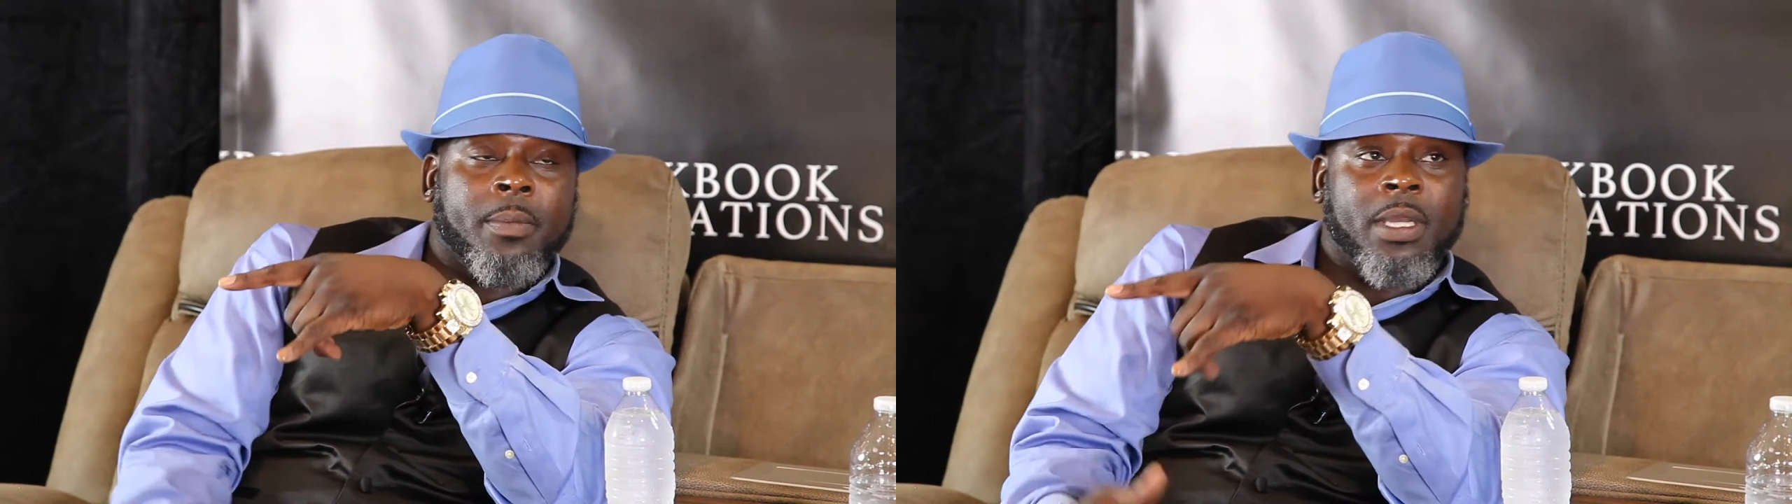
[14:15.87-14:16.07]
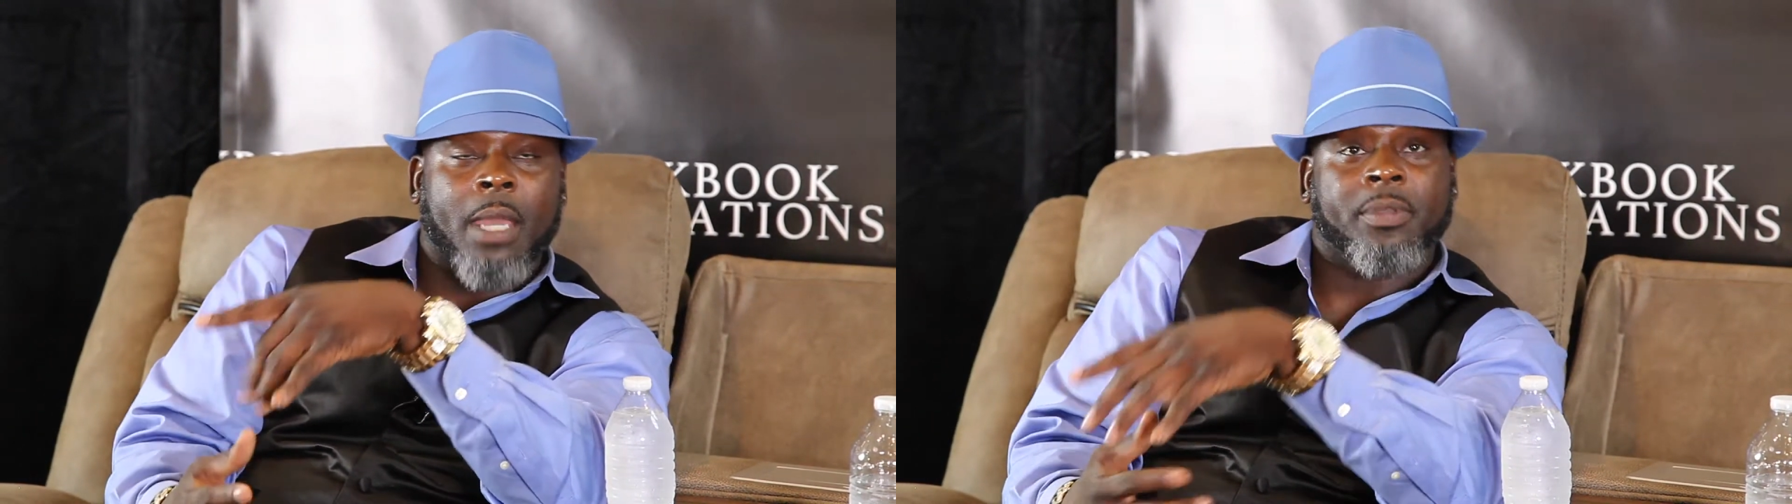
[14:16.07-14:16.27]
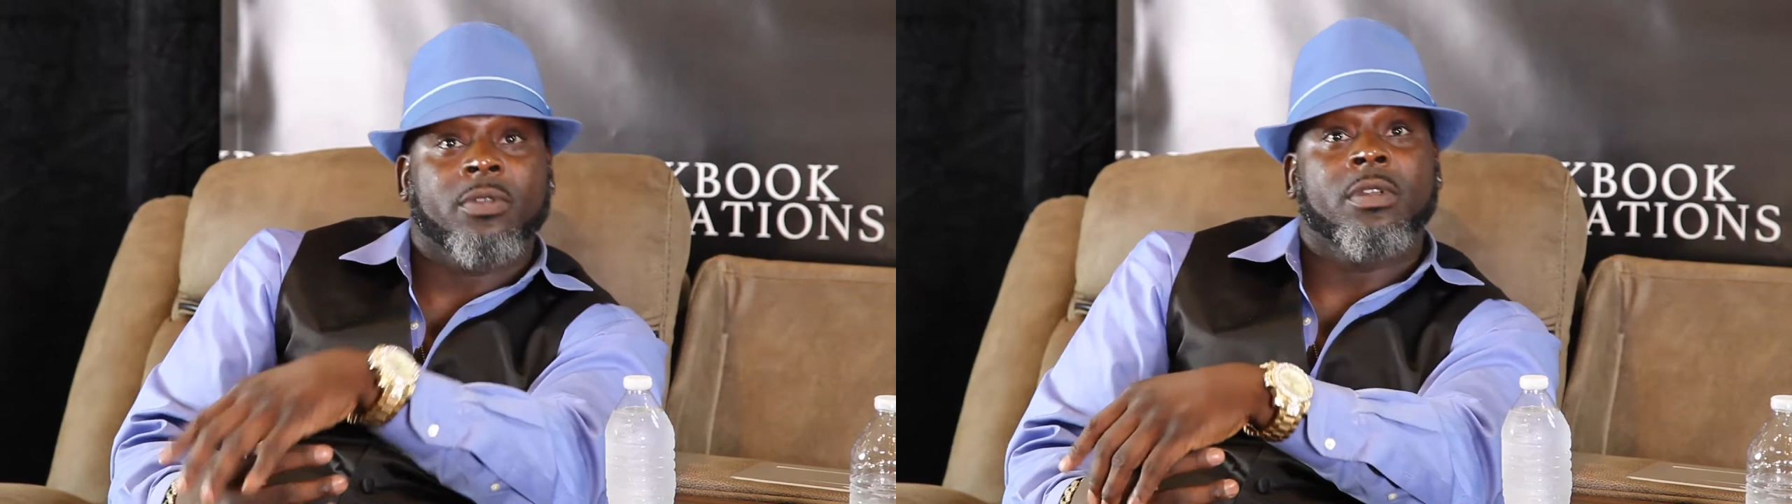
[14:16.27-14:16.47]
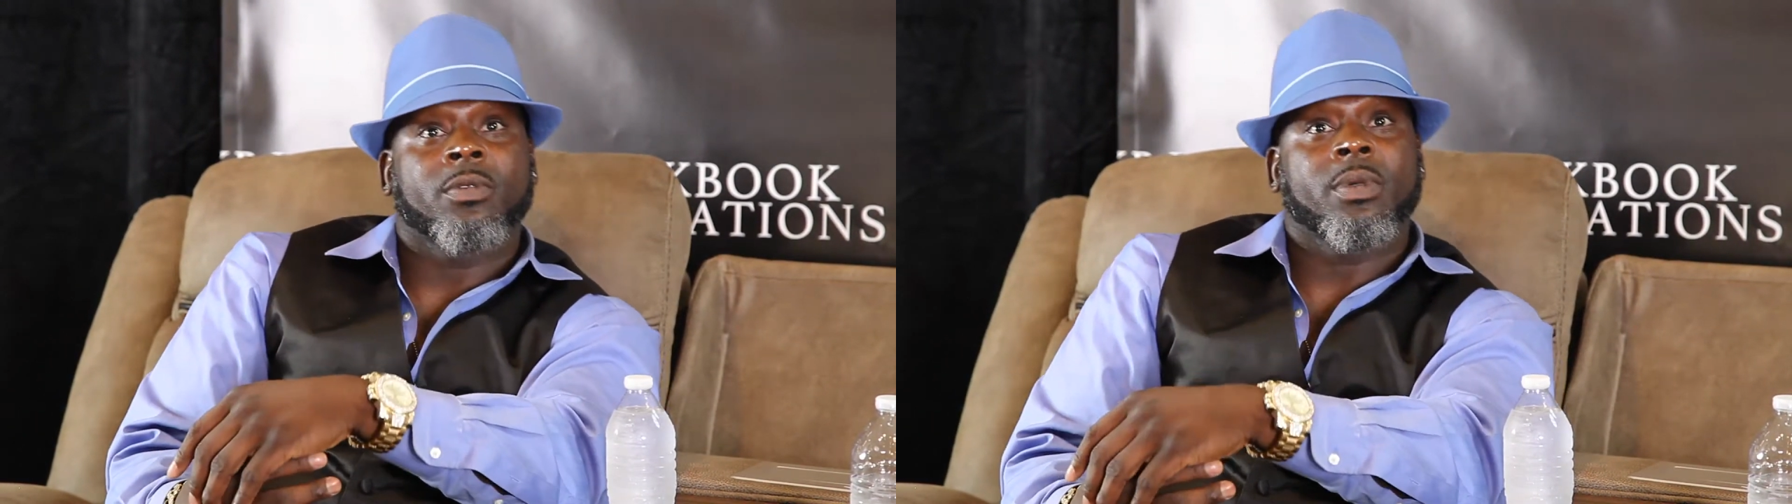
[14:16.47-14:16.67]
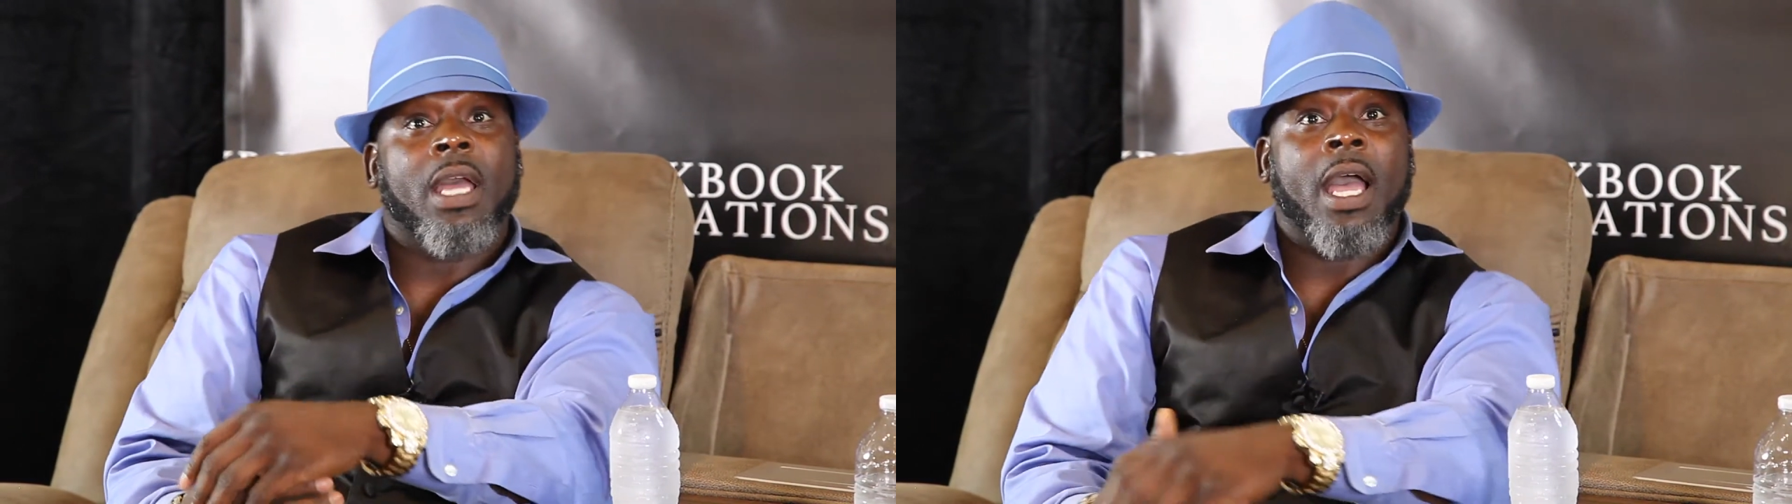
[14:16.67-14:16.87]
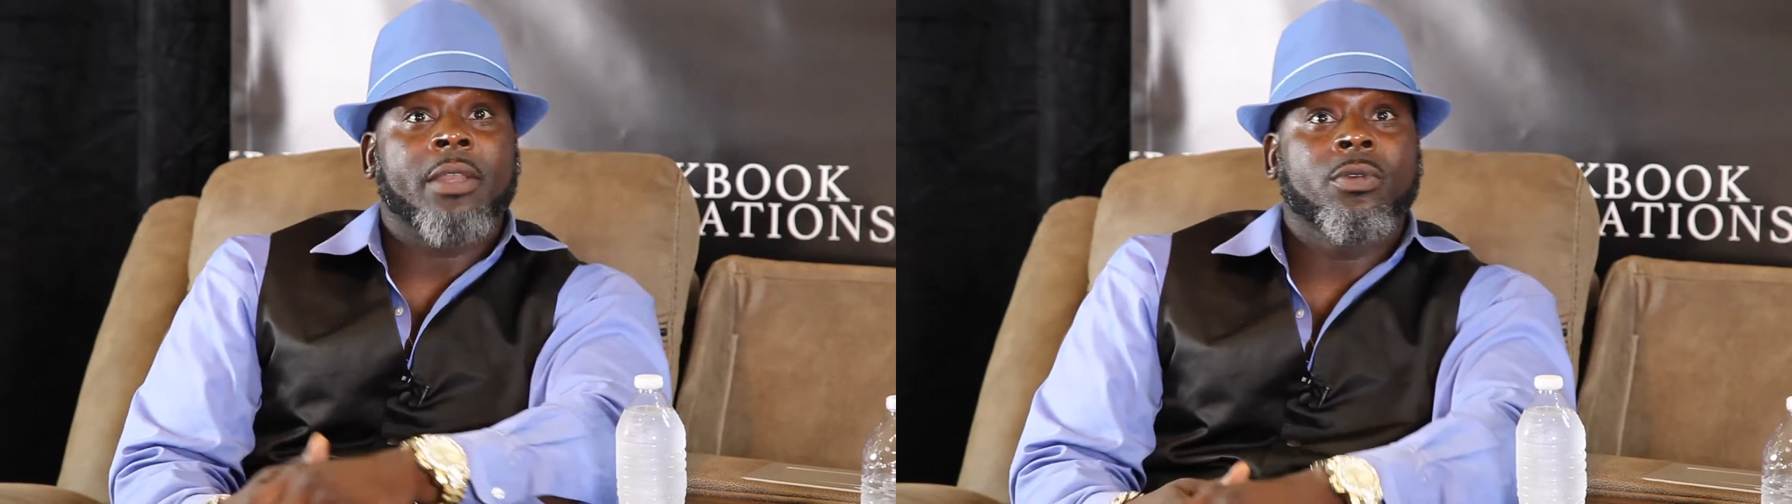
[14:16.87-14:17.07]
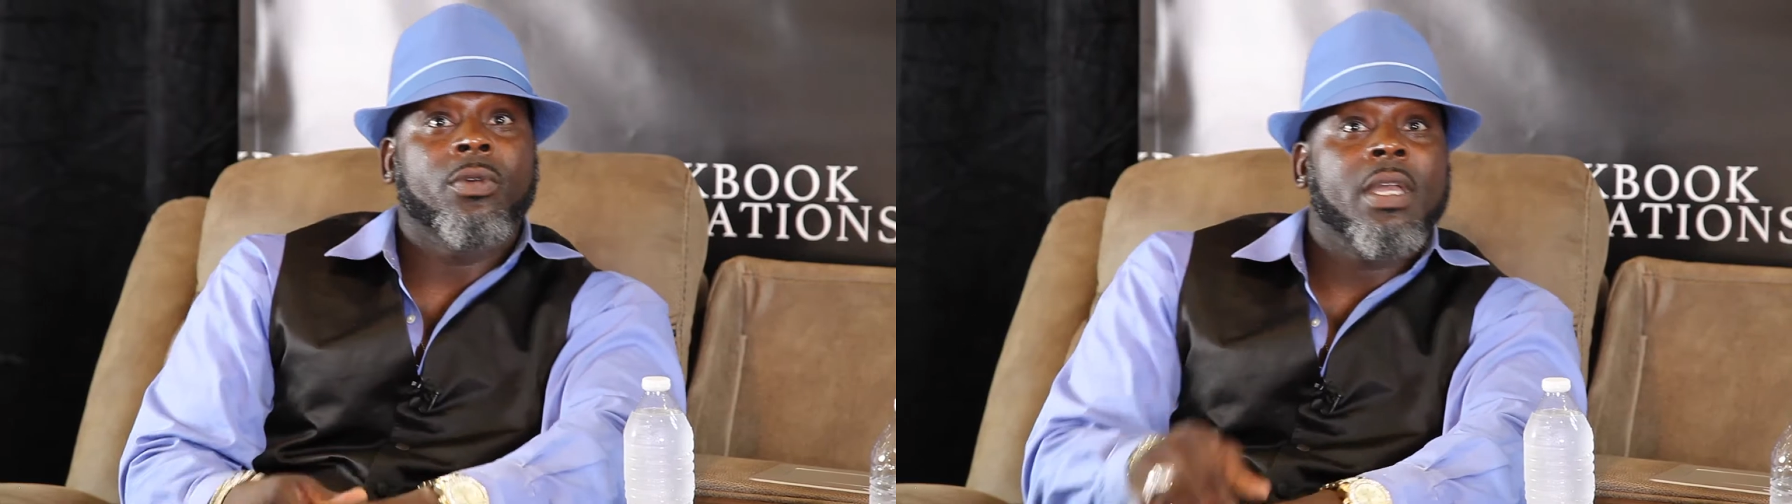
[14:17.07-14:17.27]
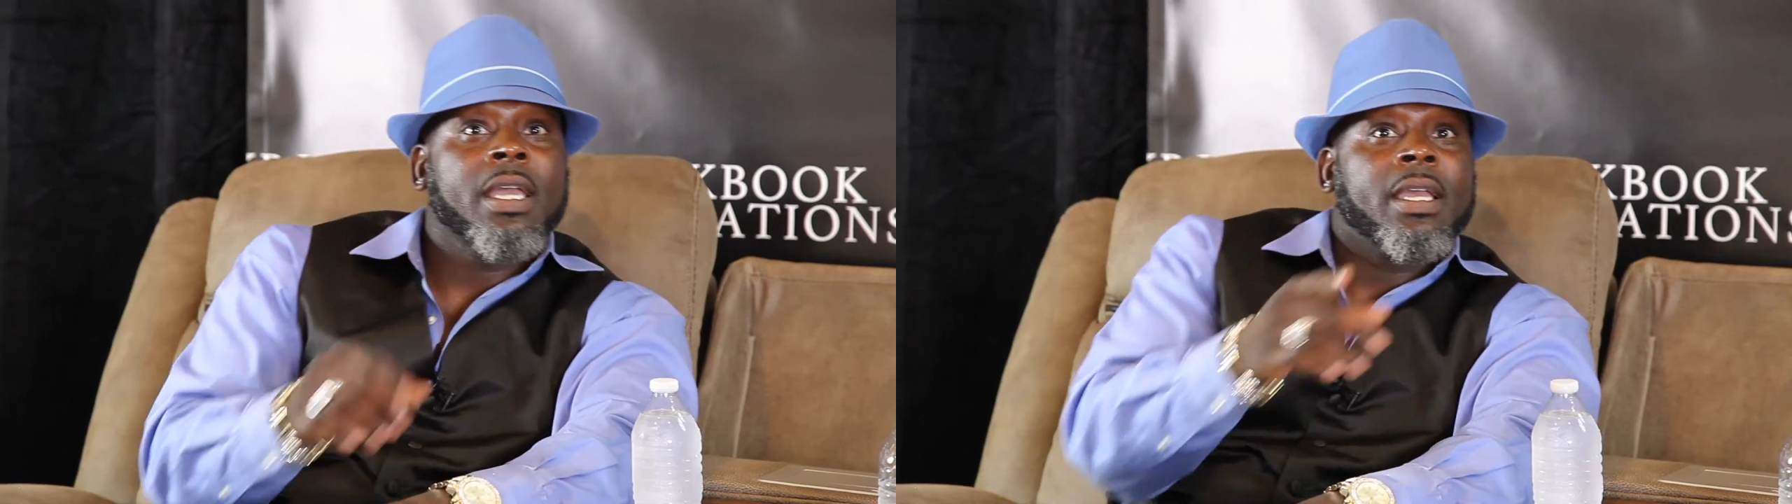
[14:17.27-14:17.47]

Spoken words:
me the opportunity, I'd do it.